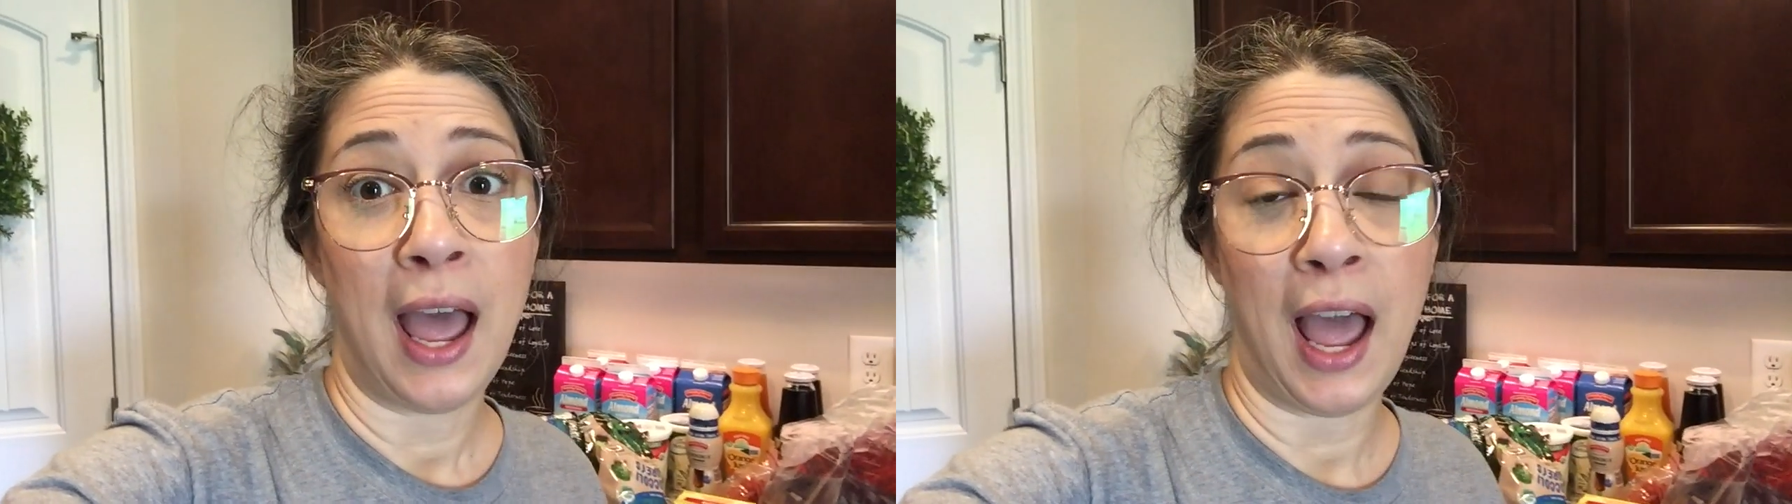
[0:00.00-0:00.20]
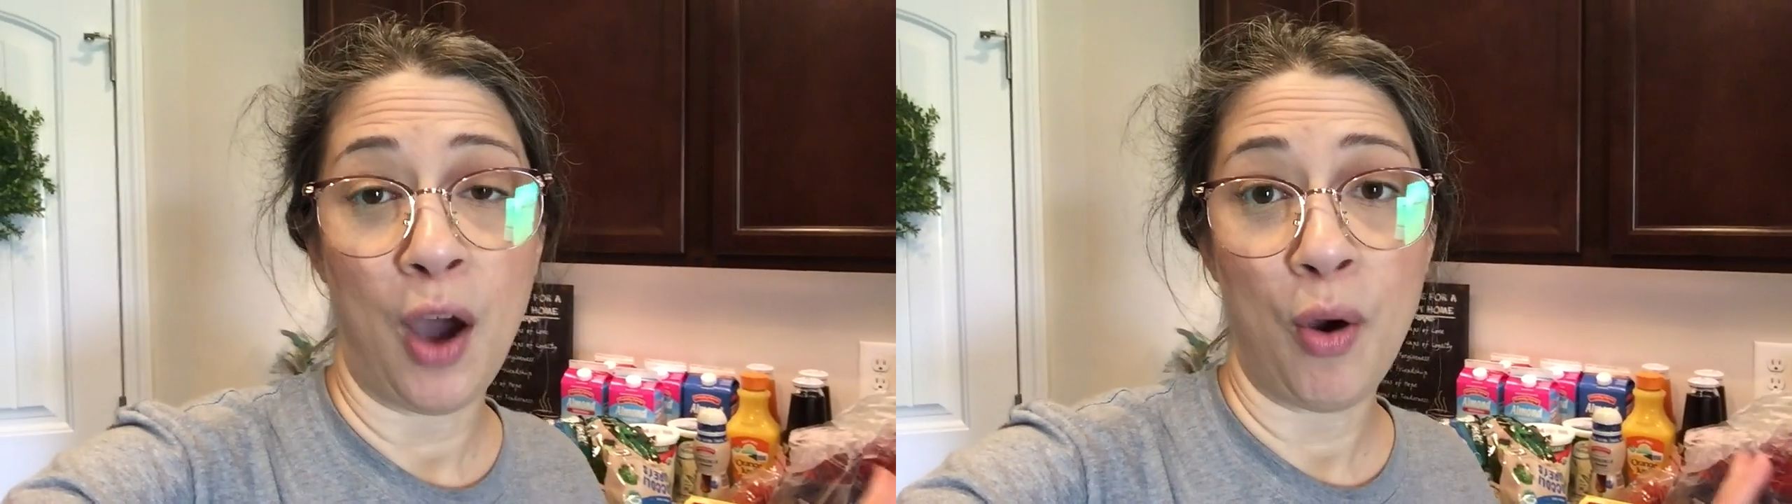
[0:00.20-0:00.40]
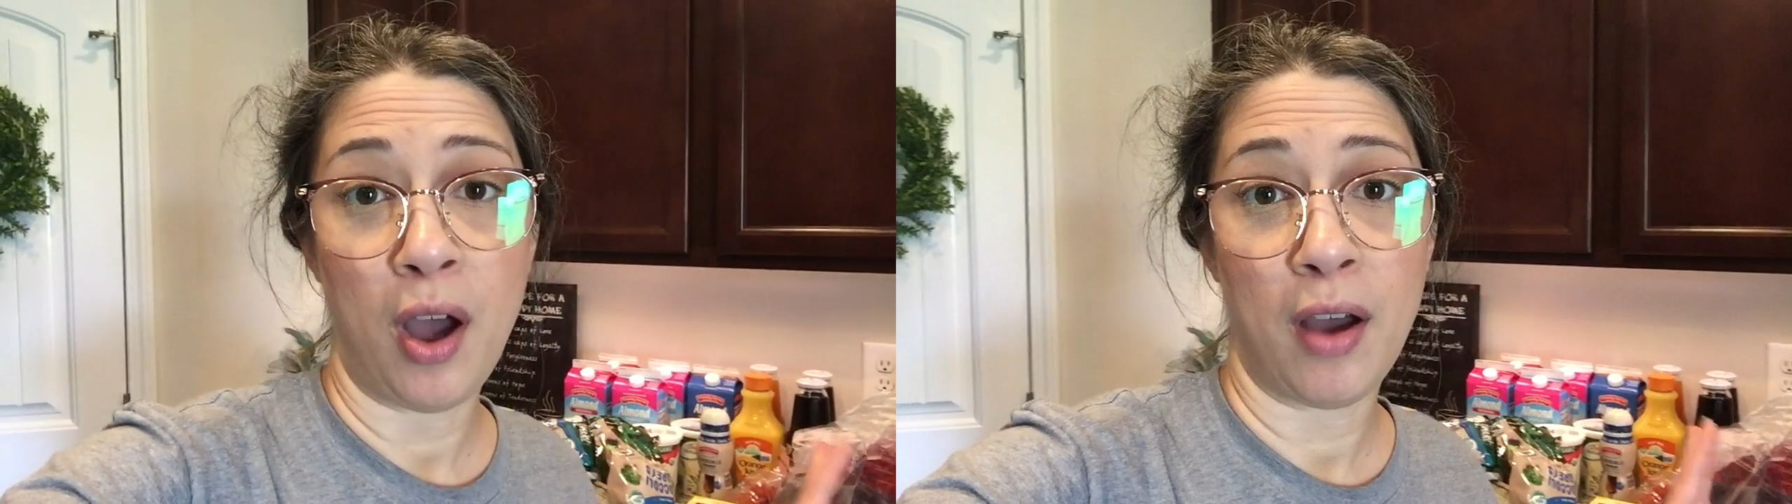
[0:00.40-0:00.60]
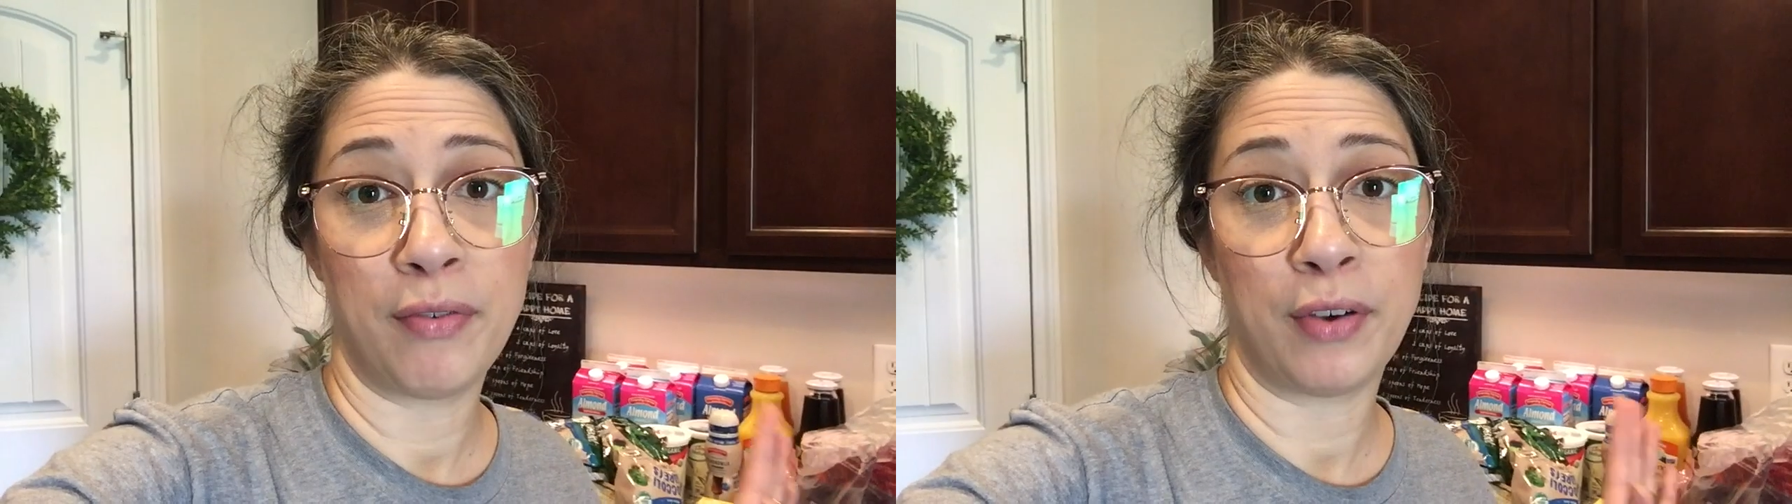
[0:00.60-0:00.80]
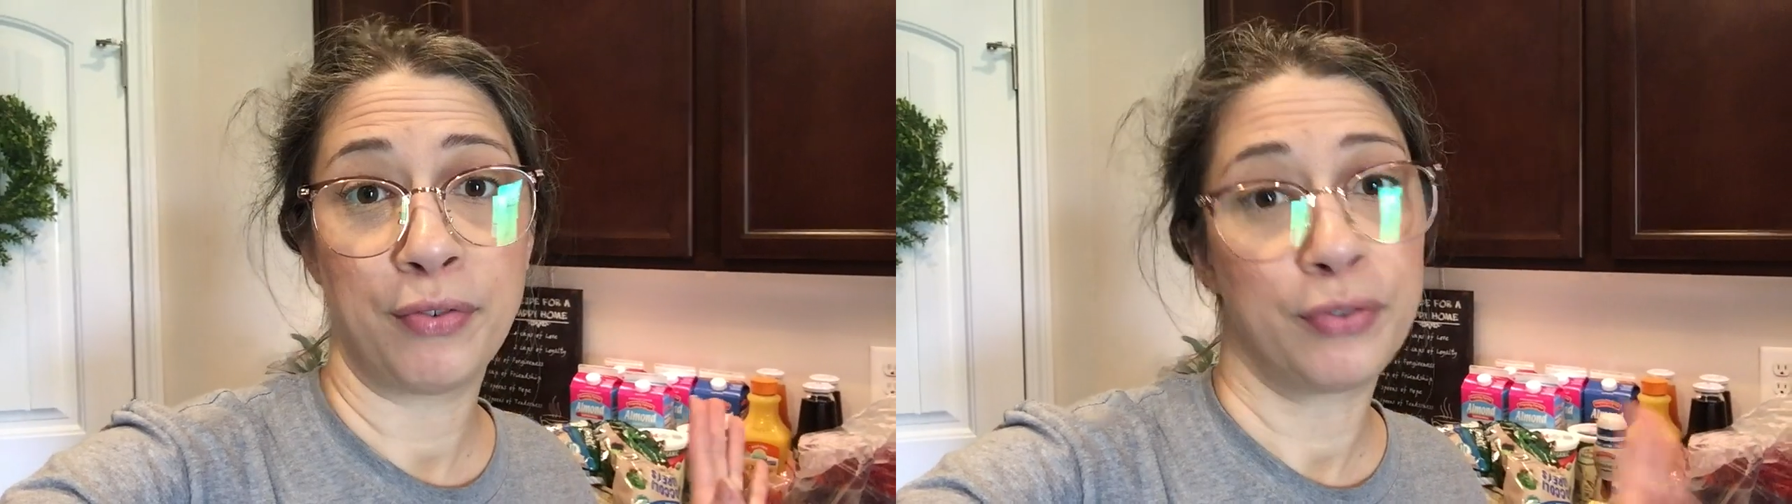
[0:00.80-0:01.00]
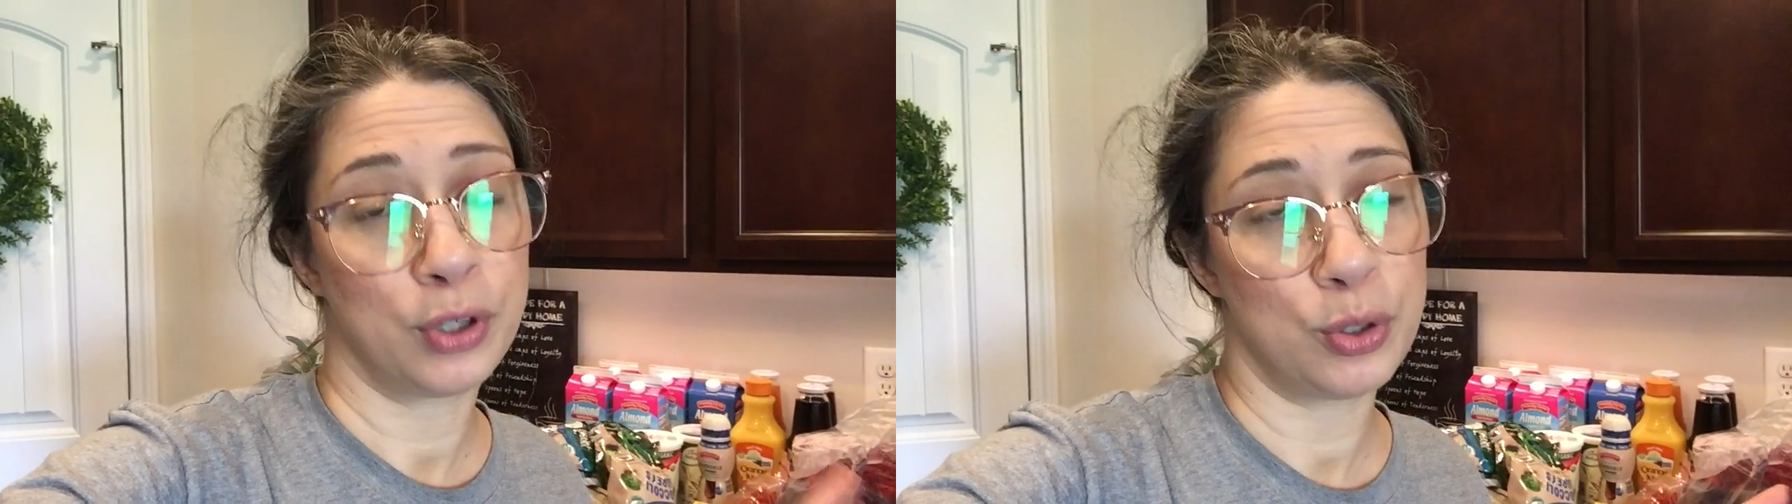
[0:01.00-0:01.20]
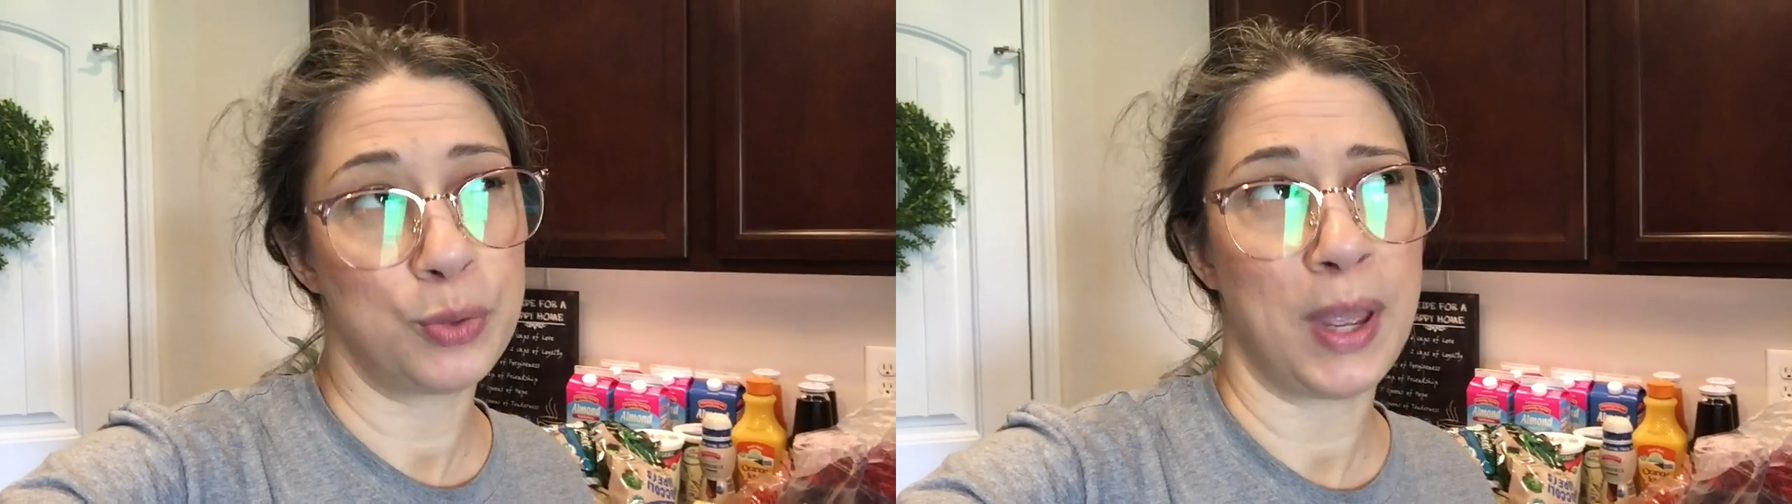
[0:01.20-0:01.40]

out of fruits.